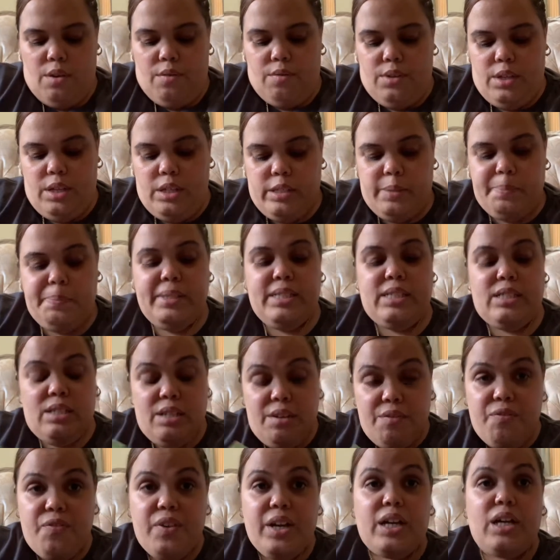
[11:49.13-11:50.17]
this
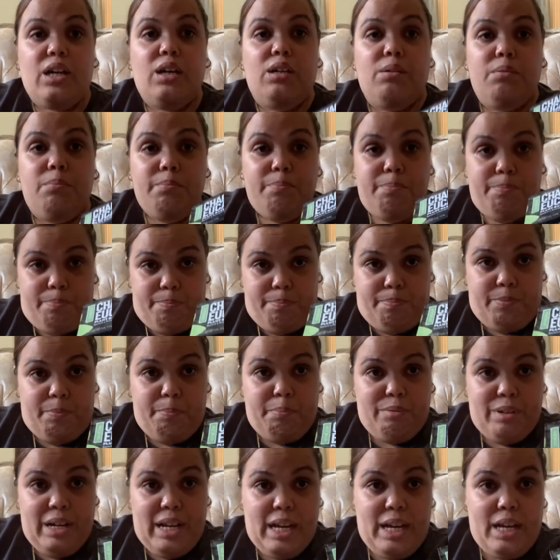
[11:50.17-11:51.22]
specific
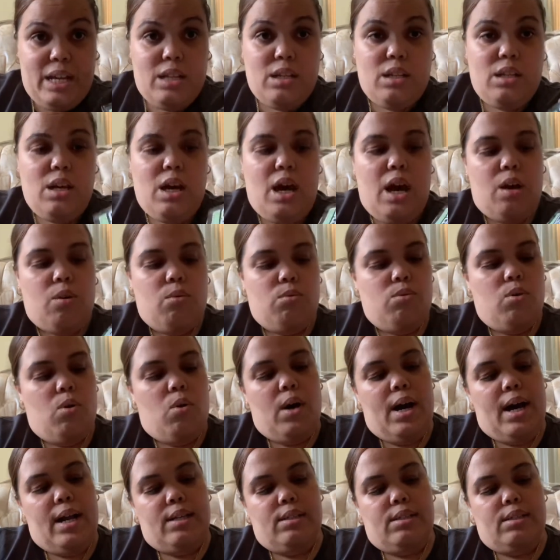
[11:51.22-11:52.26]
brand, I don't know
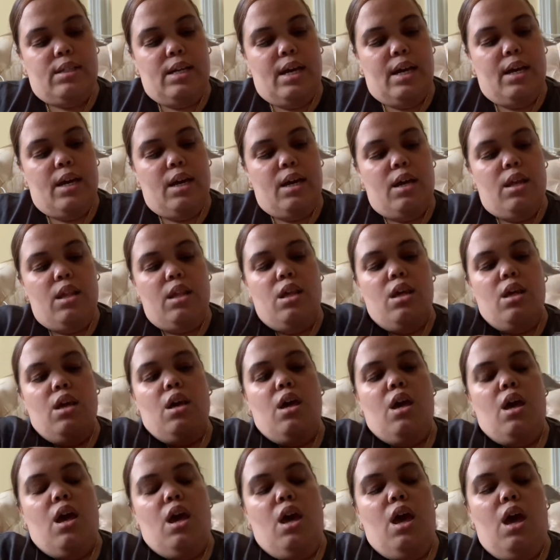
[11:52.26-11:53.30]
how to say it,
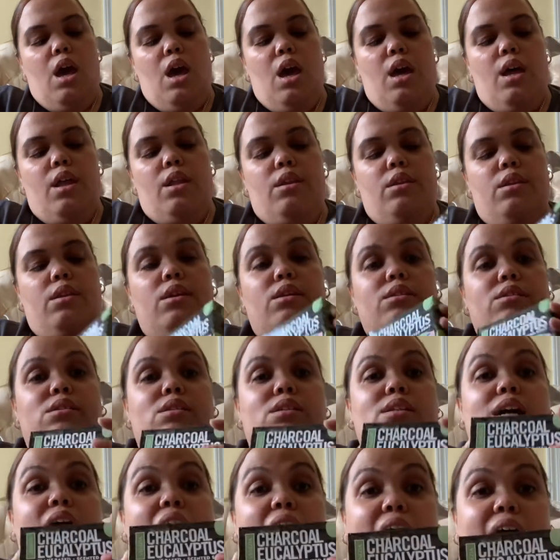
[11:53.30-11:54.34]
and this
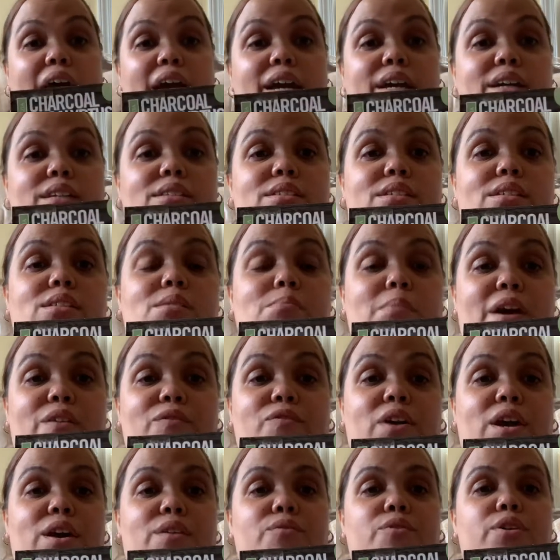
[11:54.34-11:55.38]
kind is my
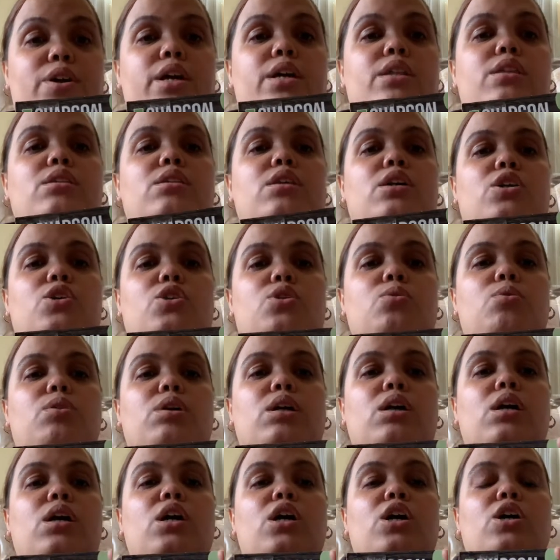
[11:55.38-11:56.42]
favorite. The
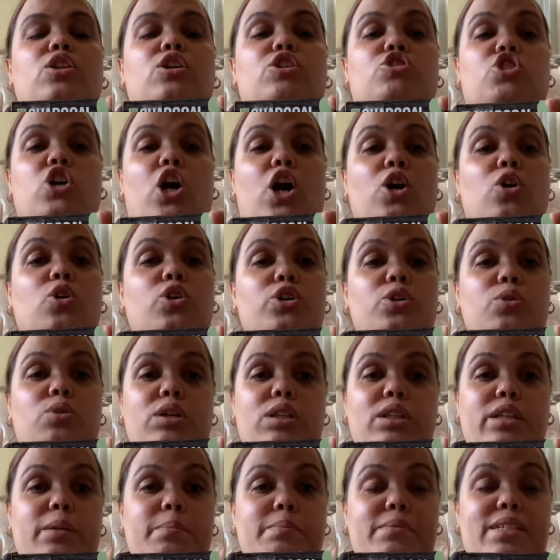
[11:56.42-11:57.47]
could, the charcoal
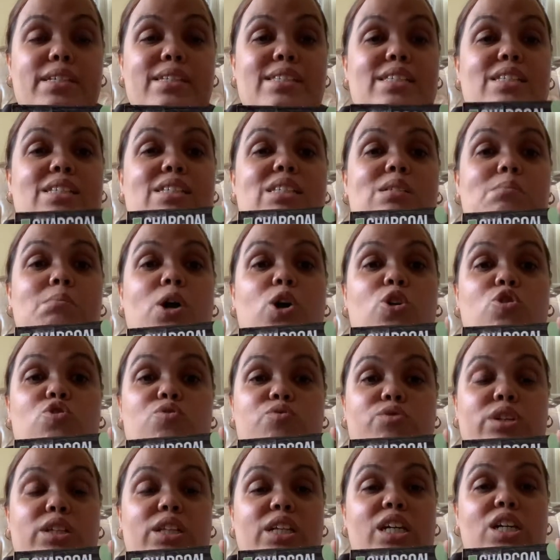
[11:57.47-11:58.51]
eucalyptus, it smells
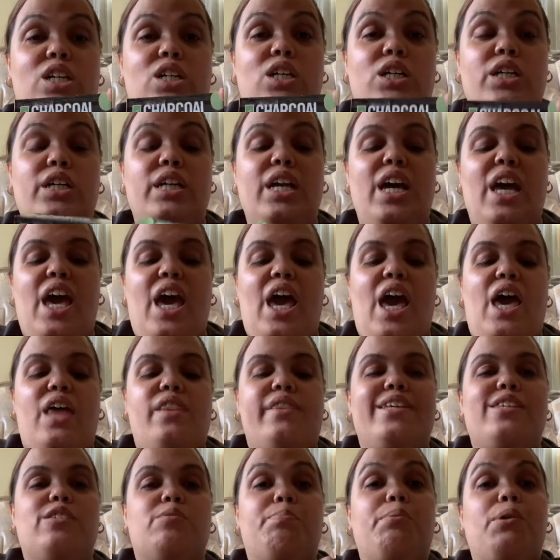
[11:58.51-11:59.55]
really good. And
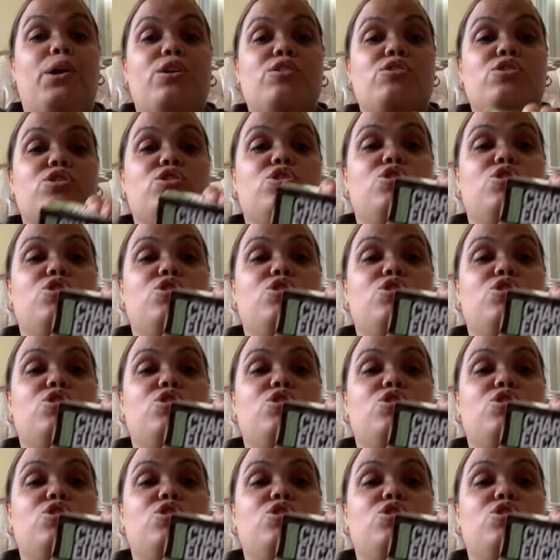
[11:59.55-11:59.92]
these bars of